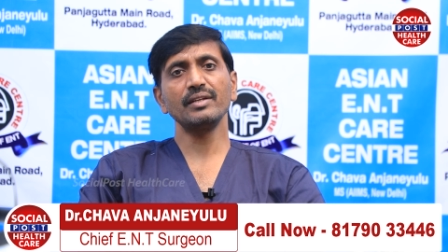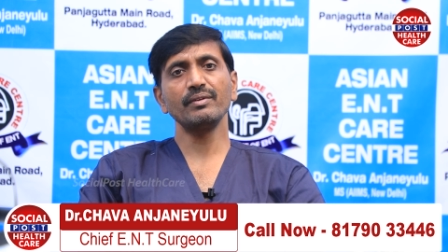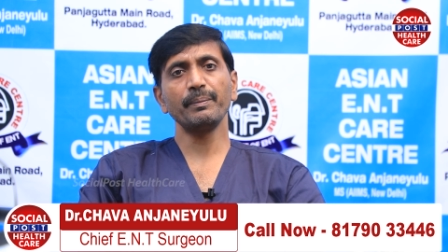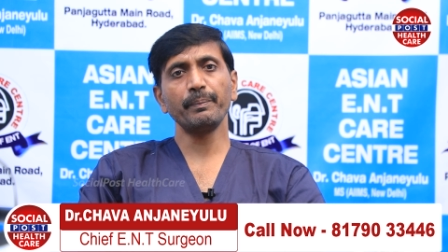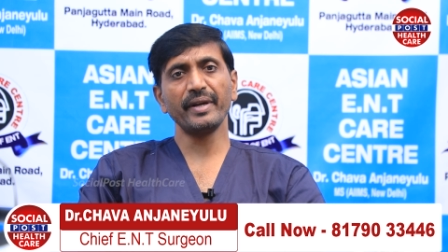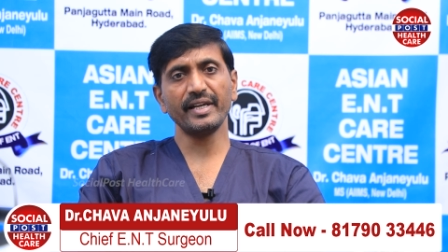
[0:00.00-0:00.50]

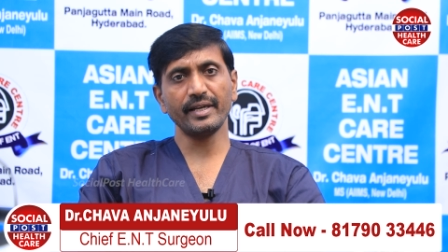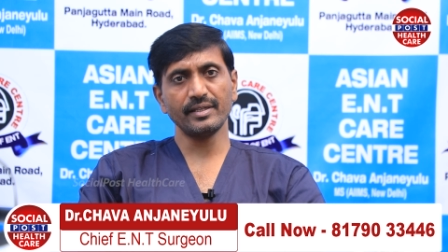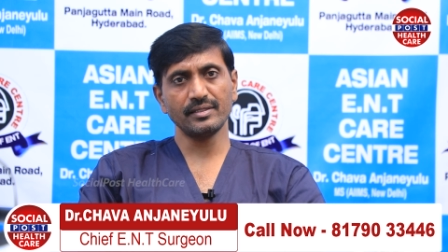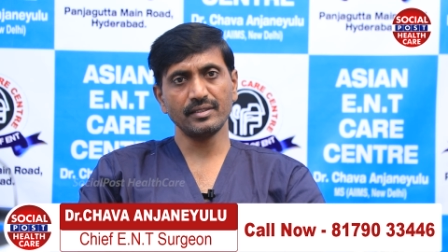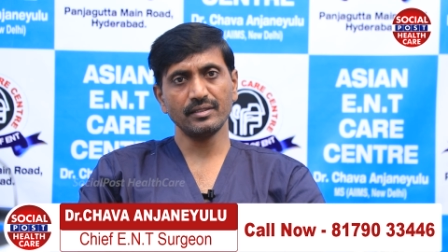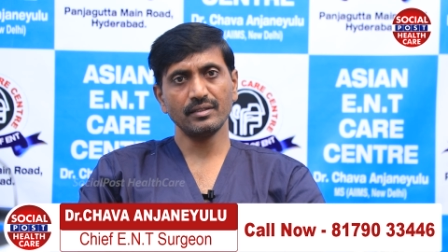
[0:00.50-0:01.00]
airway
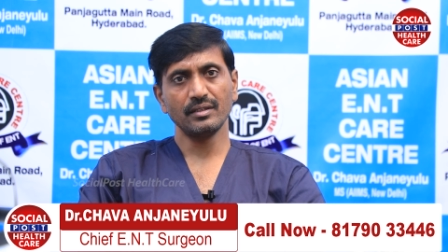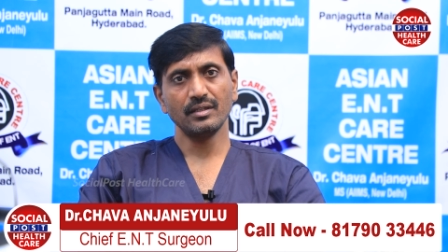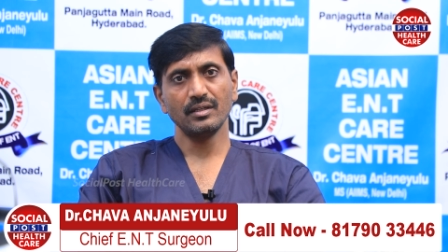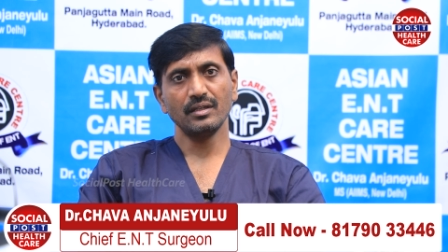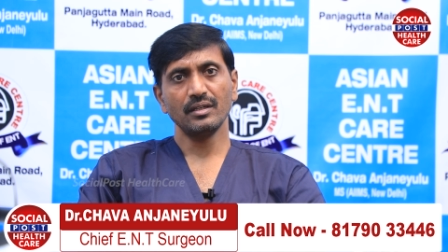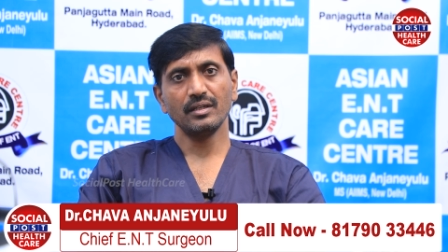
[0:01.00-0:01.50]
patent,
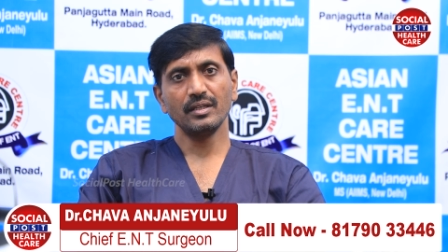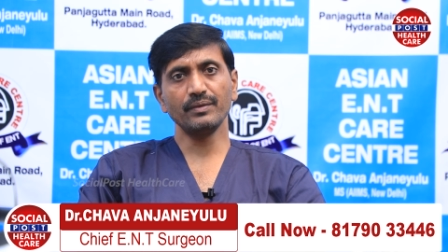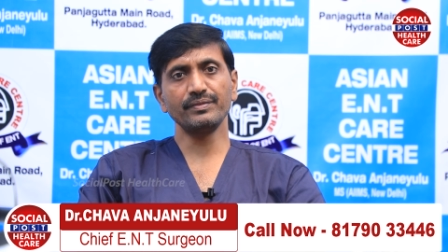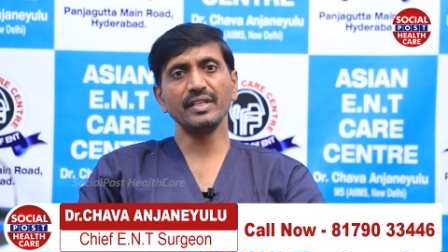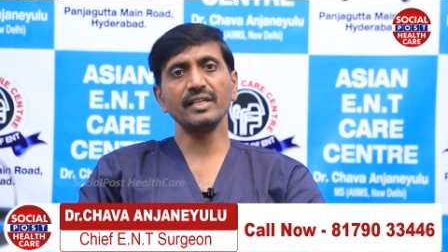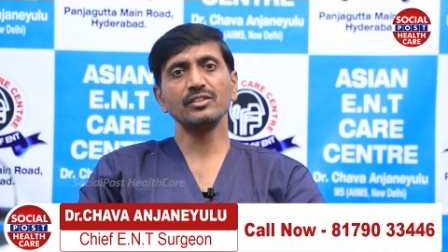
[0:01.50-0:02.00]

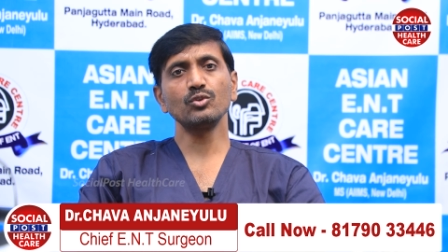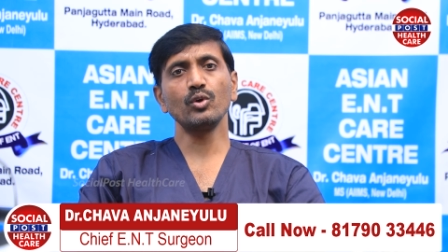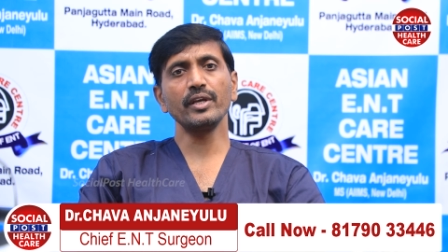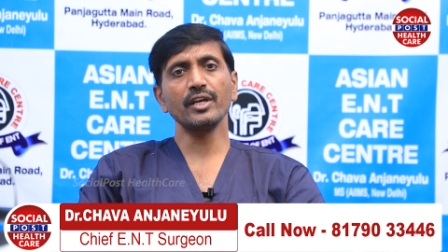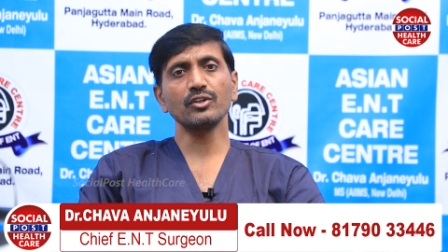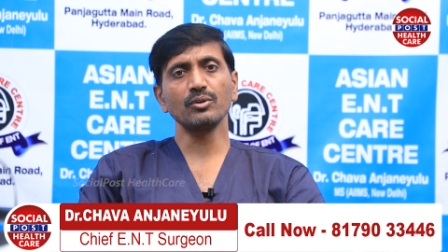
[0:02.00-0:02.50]
if there is
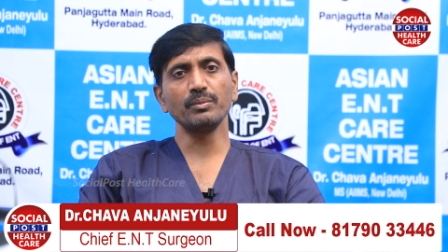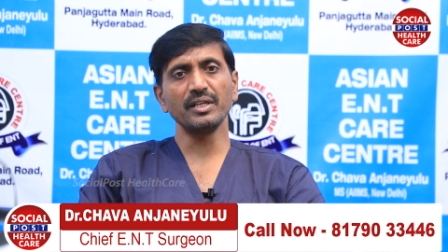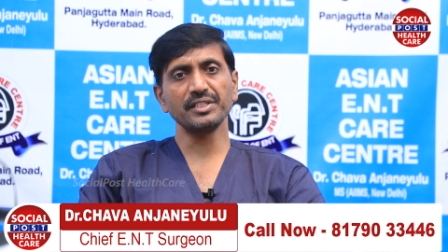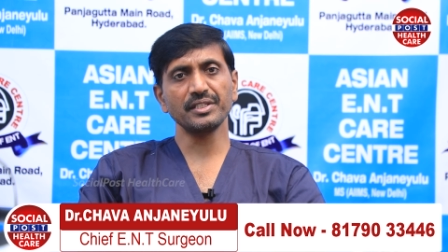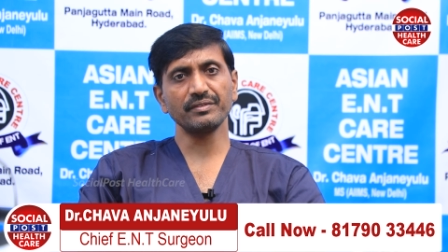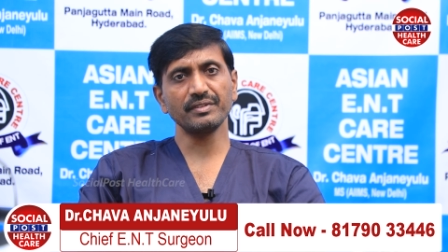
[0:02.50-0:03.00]
no
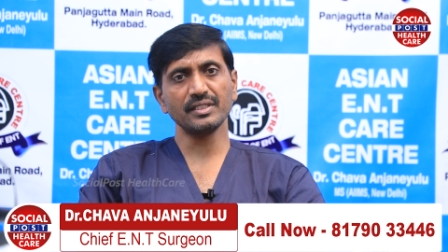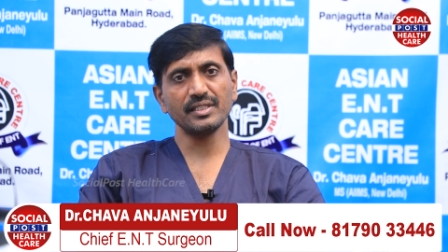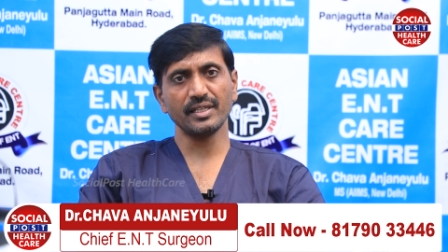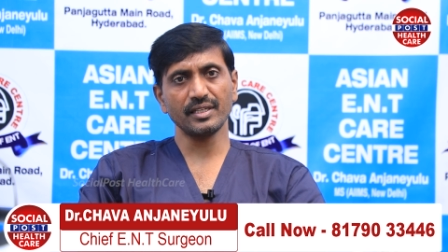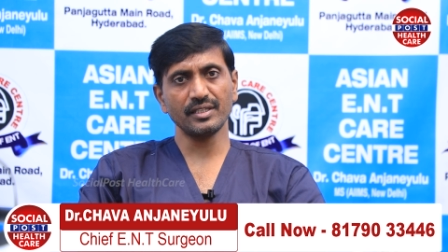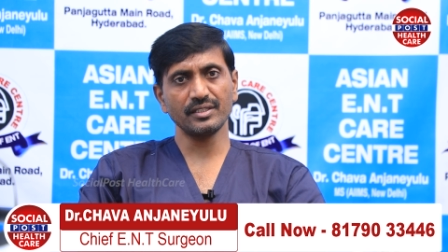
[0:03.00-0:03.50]
accumulation of the
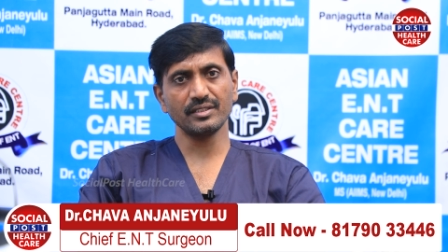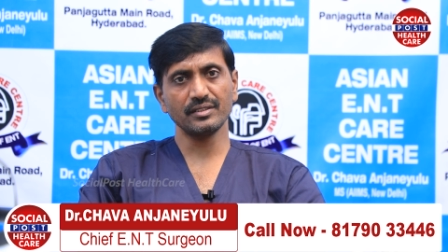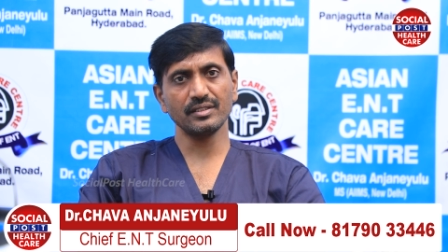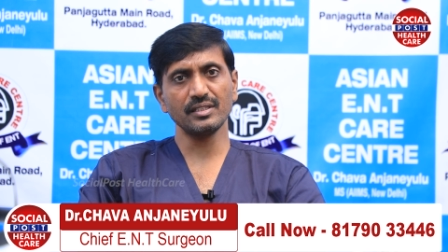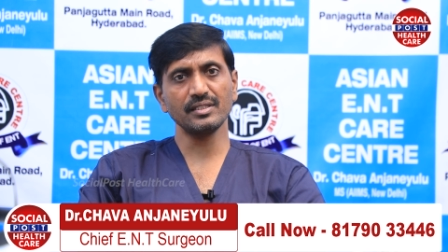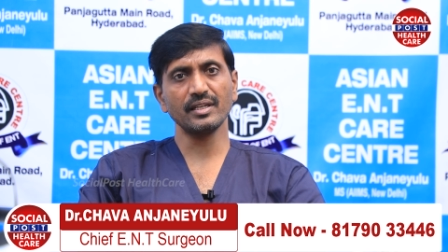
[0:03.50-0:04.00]
secretion,
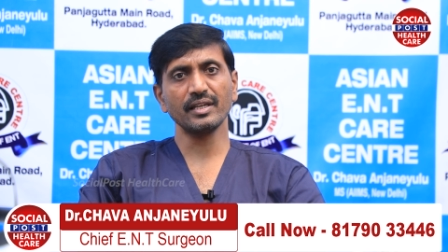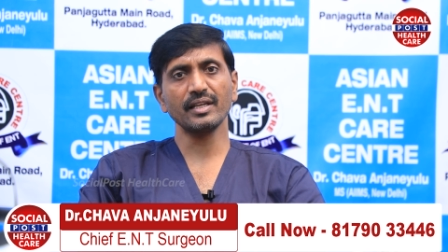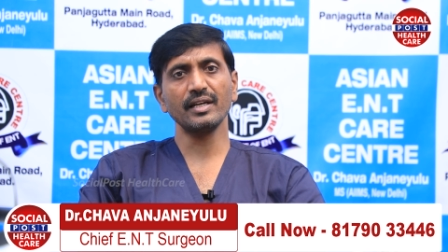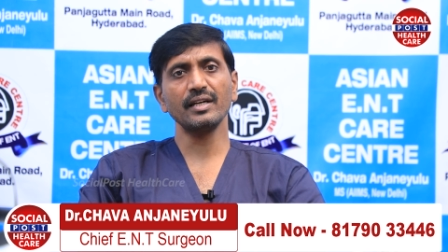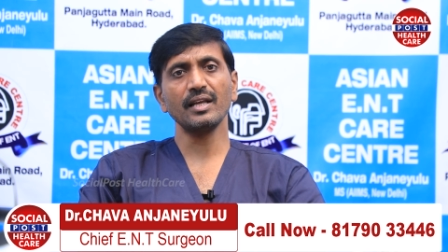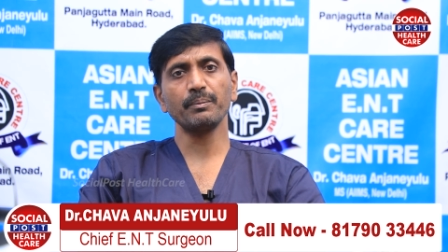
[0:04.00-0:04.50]
this
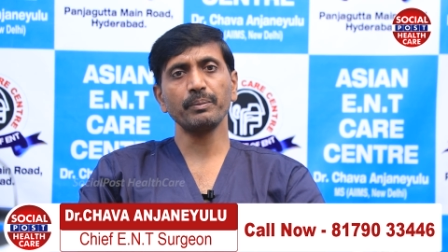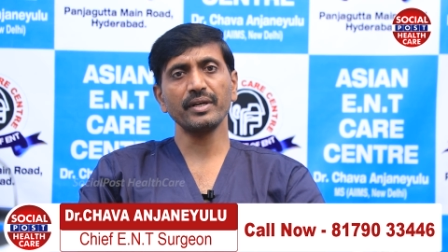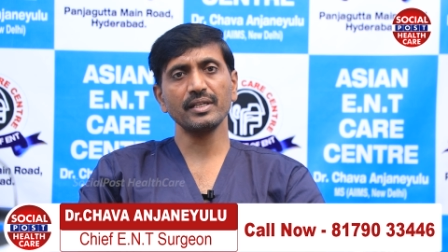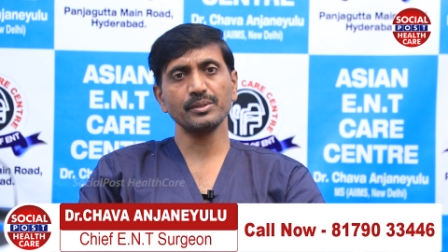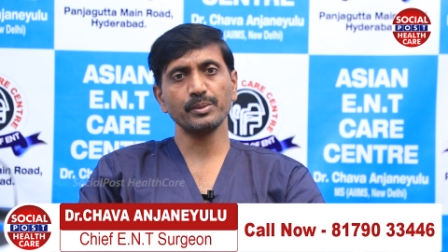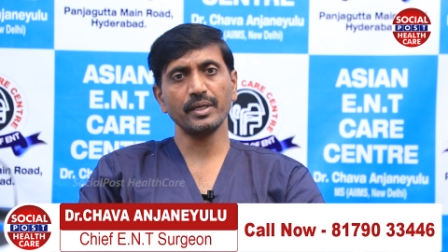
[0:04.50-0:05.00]
recurrent upper
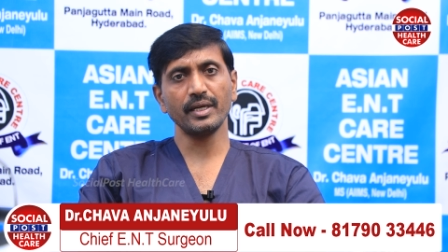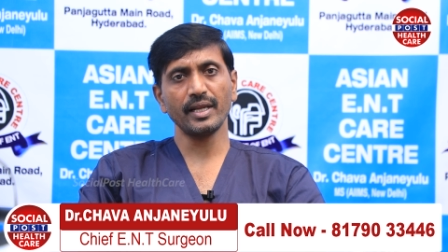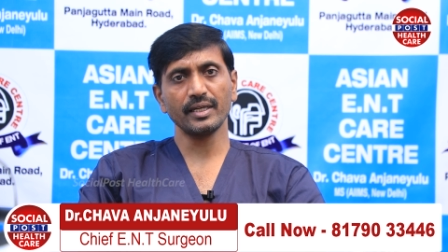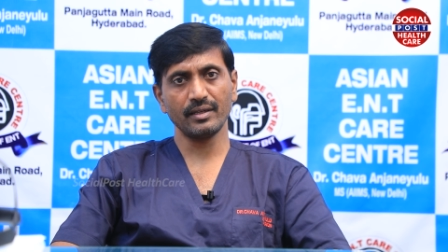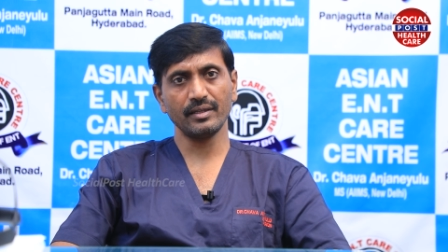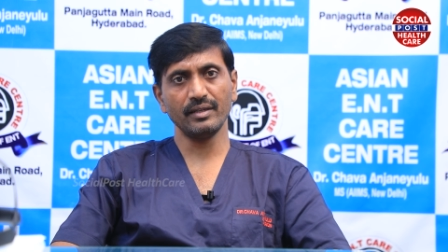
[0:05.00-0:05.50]

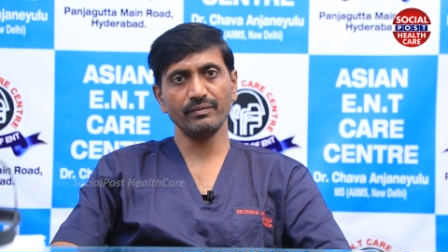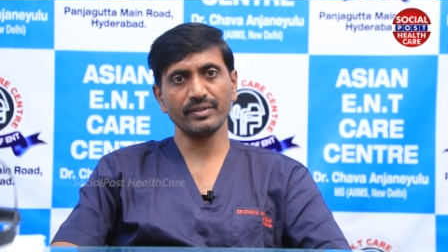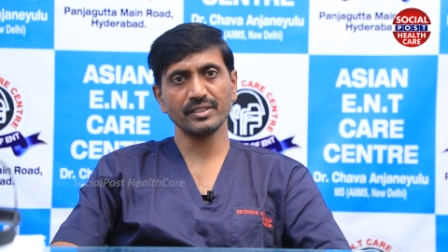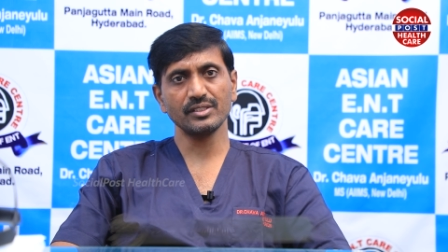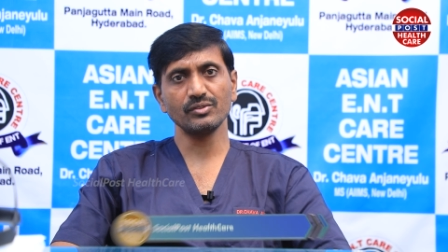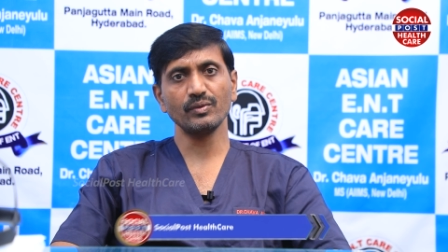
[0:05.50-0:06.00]
respiratory
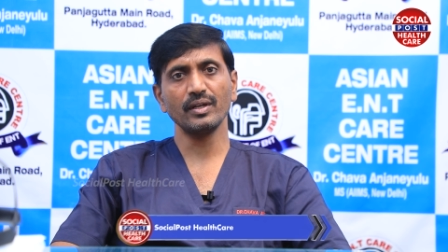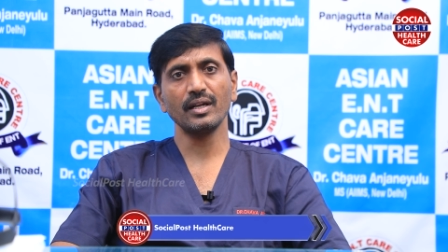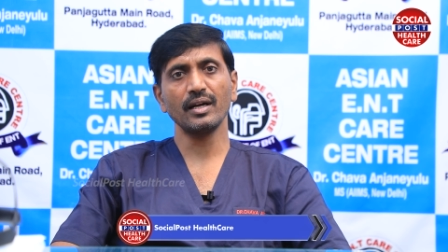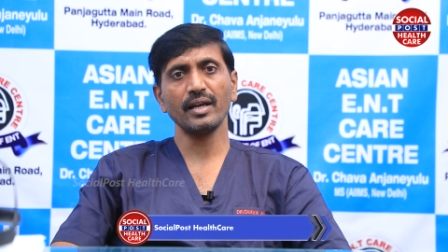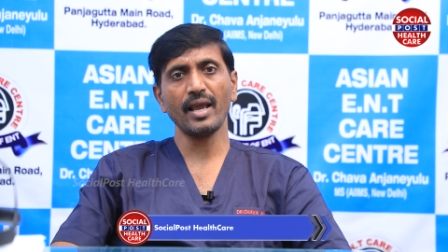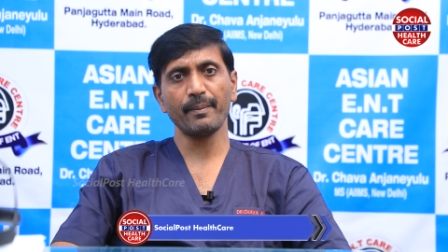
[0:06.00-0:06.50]
infections will
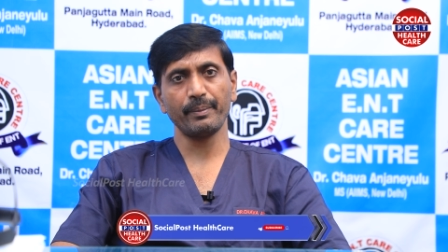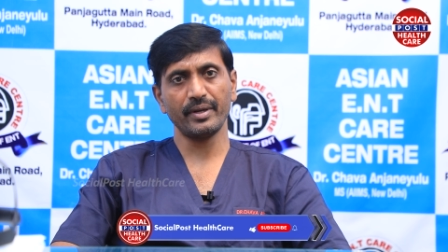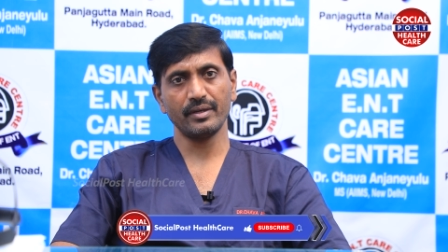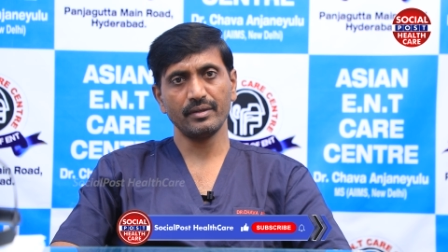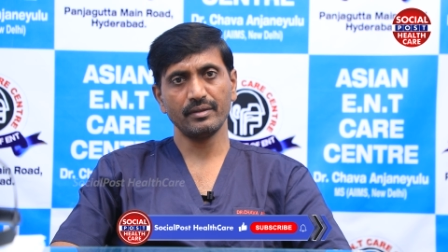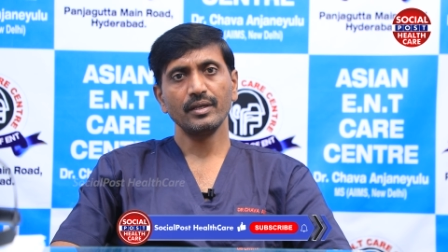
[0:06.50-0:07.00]
not happen.